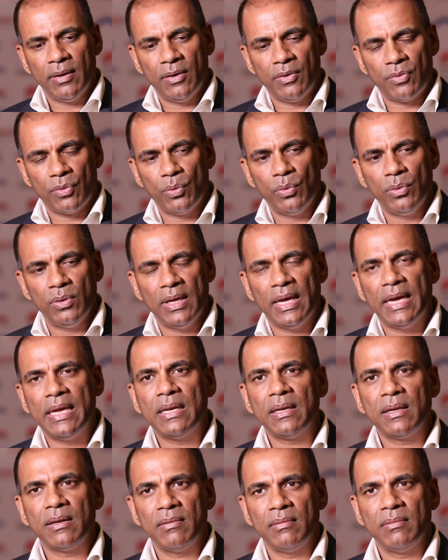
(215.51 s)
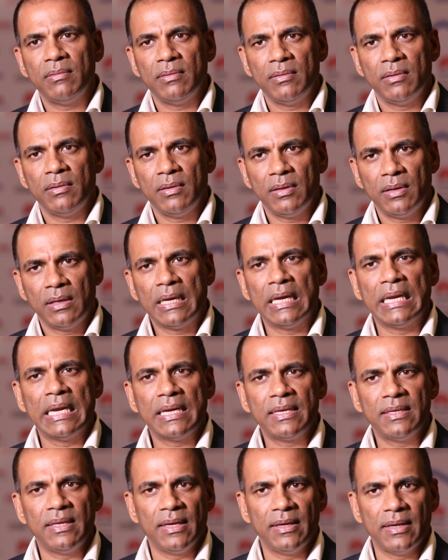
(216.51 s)
role in
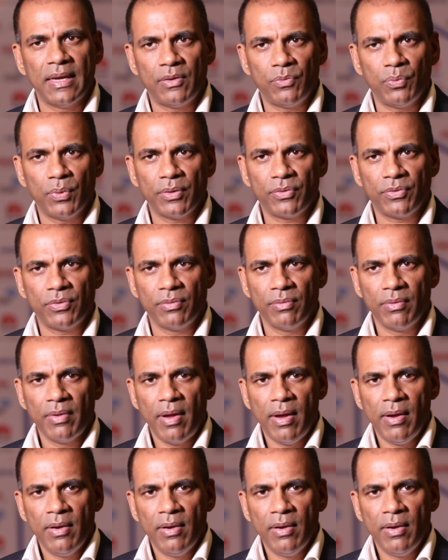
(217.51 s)
connecting networks.